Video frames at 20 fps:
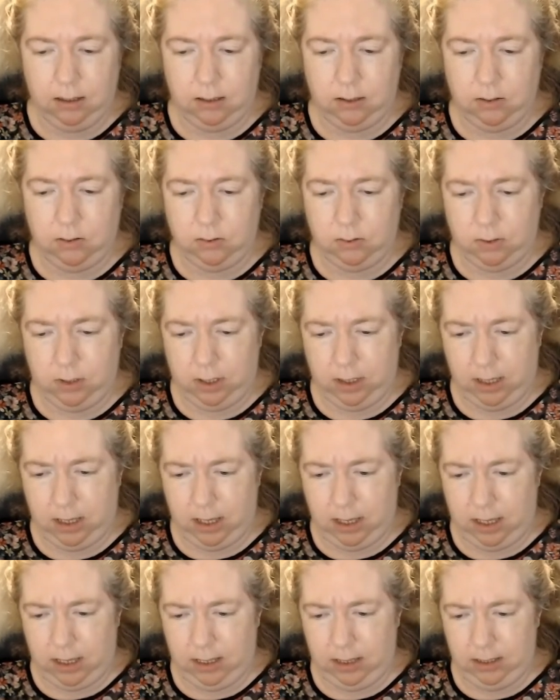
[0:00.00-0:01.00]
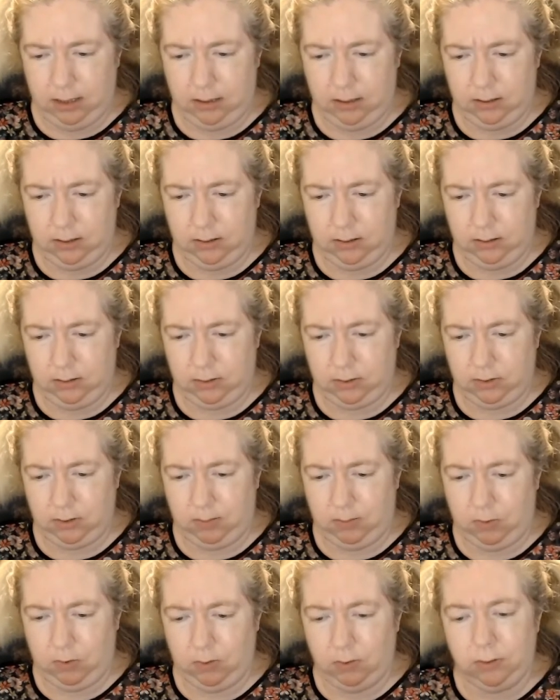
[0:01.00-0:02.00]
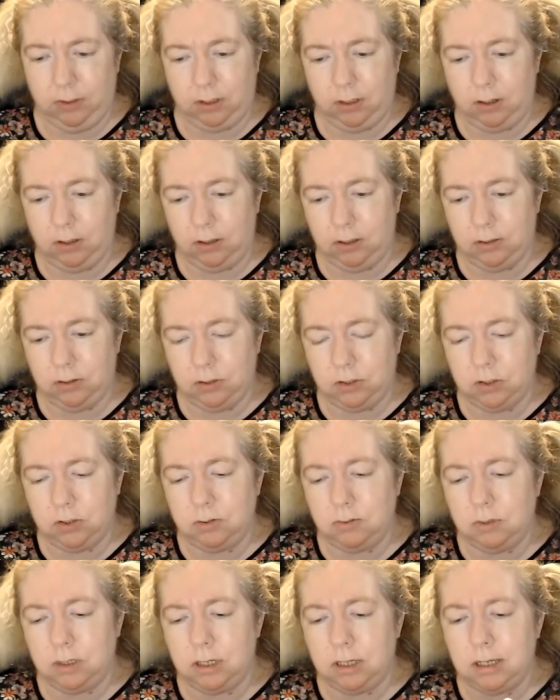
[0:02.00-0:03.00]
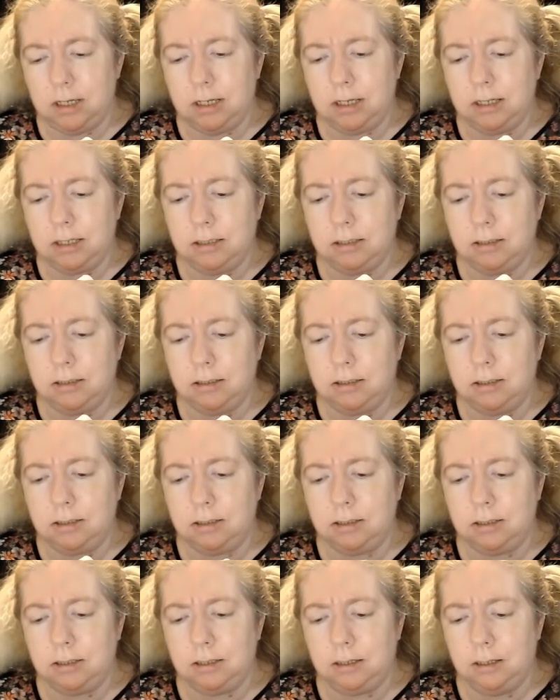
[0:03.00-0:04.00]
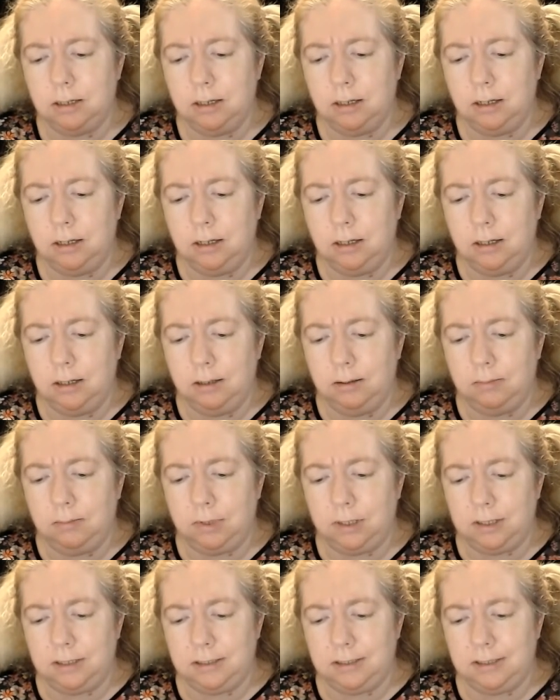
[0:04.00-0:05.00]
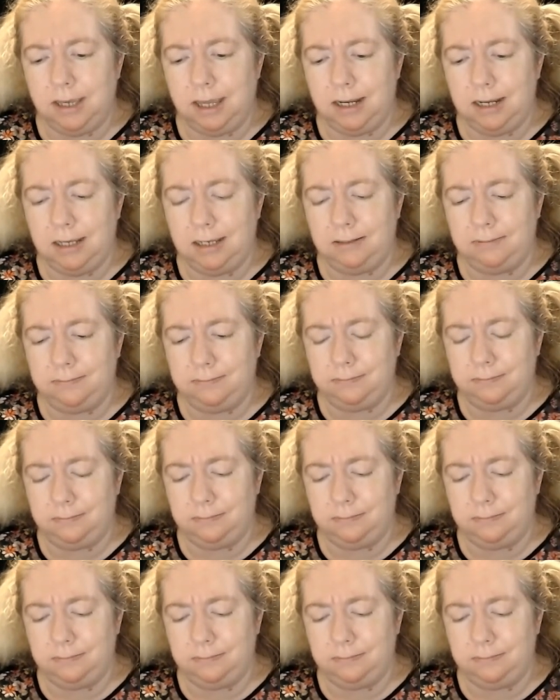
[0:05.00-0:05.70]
Okay. So I'm holding on to it, but it's getting